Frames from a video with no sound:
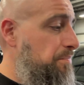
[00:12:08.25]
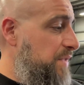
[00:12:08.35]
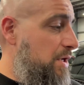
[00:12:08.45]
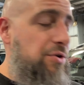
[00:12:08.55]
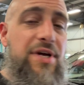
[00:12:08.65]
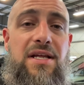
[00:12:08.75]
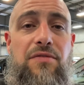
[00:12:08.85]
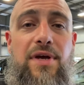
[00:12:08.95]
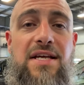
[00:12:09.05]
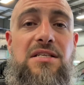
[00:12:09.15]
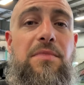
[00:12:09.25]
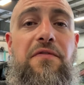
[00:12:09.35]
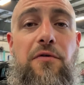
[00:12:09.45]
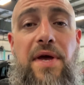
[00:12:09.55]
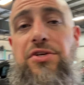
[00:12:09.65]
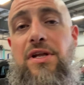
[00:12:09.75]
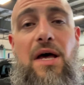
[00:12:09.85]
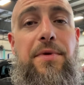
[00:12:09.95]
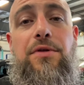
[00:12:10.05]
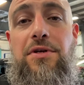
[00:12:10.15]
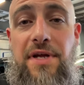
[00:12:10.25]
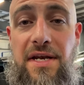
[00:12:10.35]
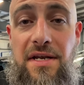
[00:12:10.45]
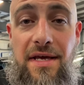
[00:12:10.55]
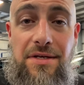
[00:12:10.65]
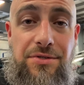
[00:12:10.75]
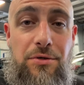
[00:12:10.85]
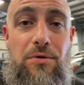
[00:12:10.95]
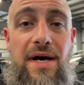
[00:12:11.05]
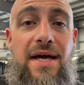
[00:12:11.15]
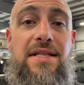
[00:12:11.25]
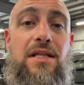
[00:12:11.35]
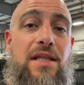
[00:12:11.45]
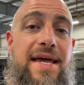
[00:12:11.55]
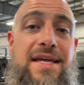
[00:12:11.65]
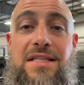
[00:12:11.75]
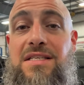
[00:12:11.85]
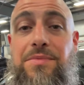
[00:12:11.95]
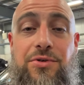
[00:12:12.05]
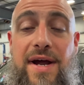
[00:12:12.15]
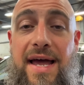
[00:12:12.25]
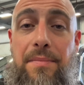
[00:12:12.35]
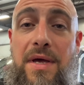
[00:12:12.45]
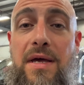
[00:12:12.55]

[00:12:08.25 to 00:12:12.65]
You know, try to give you guys some information to help you in your day-to-day. So hit the like, hit the subscribe.